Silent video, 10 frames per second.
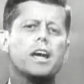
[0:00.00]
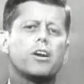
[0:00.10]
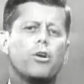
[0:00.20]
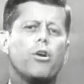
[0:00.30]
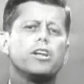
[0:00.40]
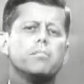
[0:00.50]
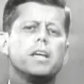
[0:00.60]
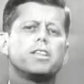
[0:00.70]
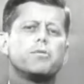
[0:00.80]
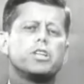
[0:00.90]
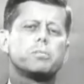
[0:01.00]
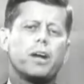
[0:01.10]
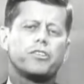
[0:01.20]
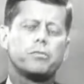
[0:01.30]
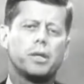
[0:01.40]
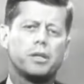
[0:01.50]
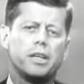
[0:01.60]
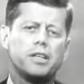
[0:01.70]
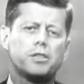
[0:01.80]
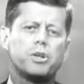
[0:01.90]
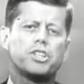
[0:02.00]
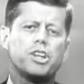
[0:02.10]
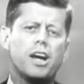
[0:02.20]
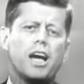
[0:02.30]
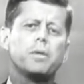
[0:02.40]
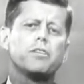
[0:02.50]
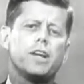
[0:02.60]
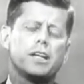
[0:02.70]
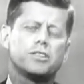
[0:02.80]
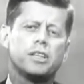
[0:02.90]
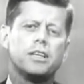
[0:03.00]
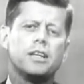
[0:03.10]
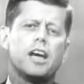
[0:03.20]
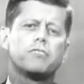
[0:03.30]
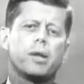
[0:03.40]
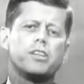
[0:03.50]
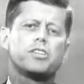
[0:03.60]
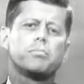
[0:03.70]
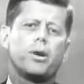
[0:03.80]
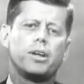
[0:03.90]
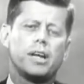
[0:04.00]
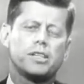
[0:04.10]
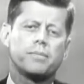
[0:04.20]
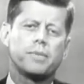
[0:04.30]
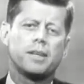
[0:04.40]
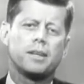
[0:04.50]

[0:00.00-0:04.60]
we are going to meet the responsibilities which time and events have placed upon us.